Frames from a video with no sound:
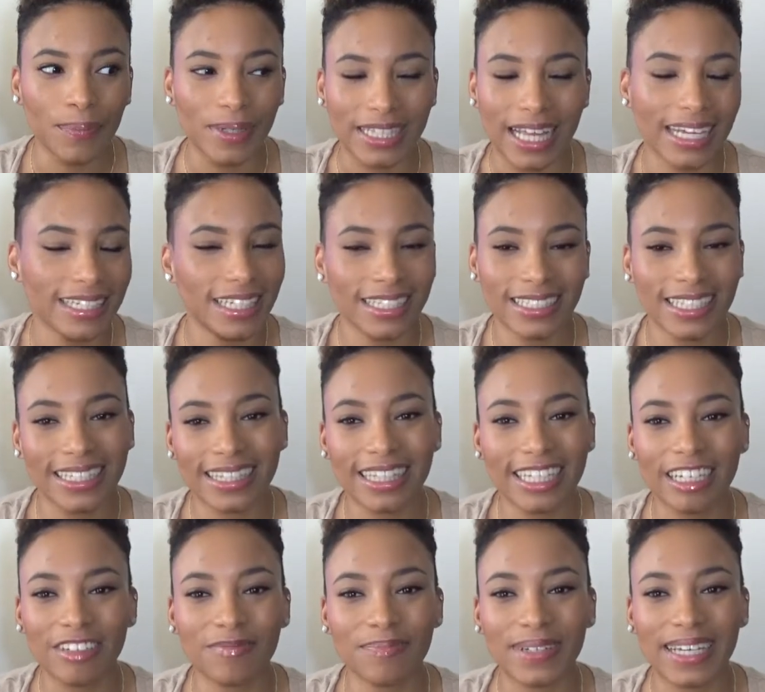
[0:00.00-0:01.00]
but that doesn't
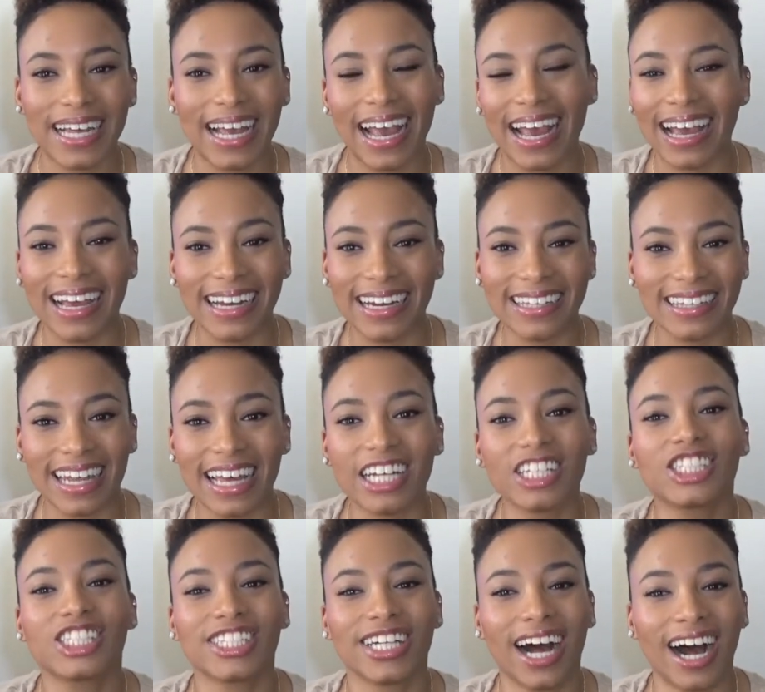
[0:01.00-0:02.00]
leave me any
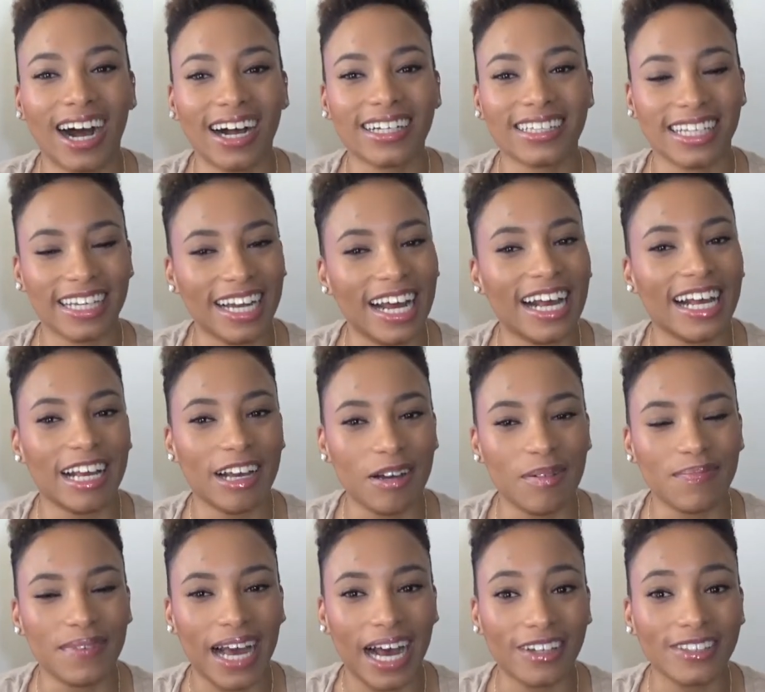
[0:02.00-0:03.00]
less shocked than I
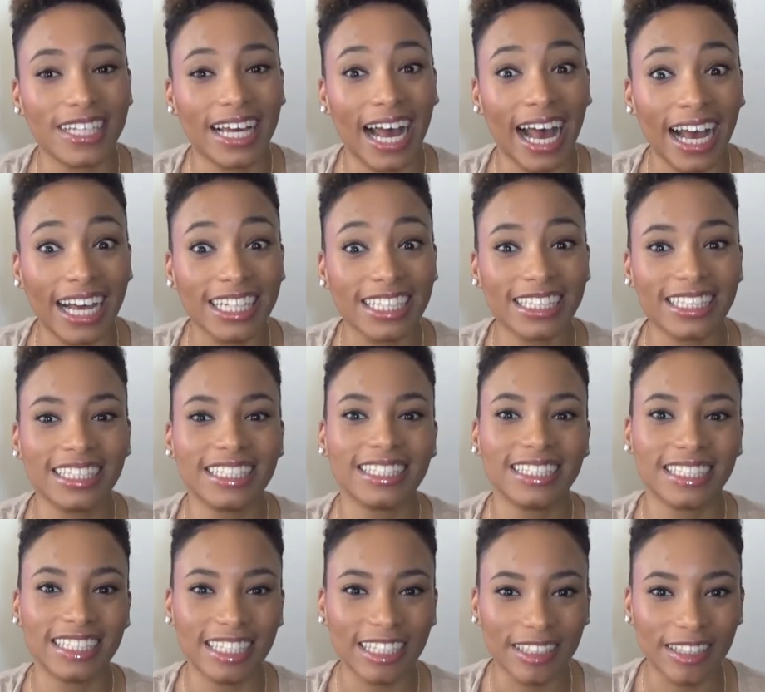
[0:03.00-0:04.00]
am now to actually
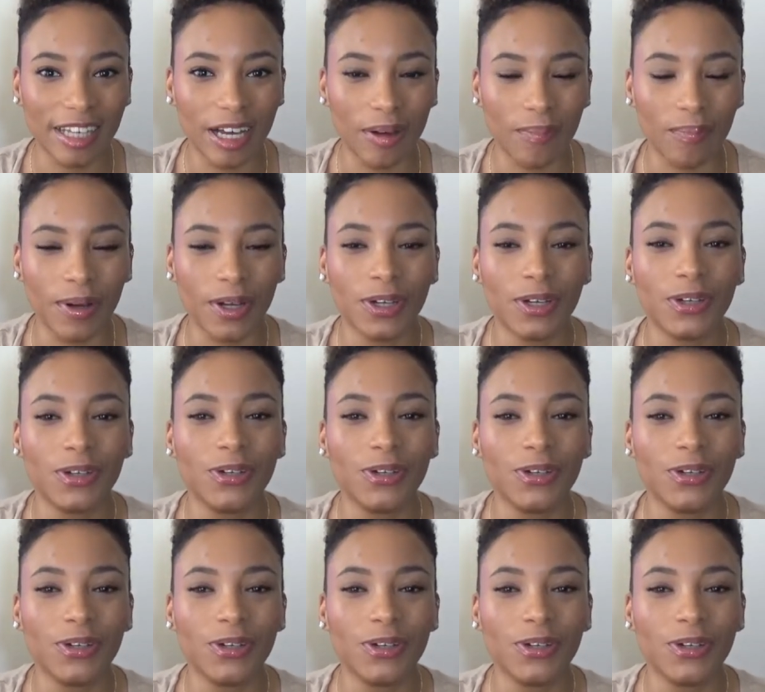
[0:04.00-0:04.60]
see them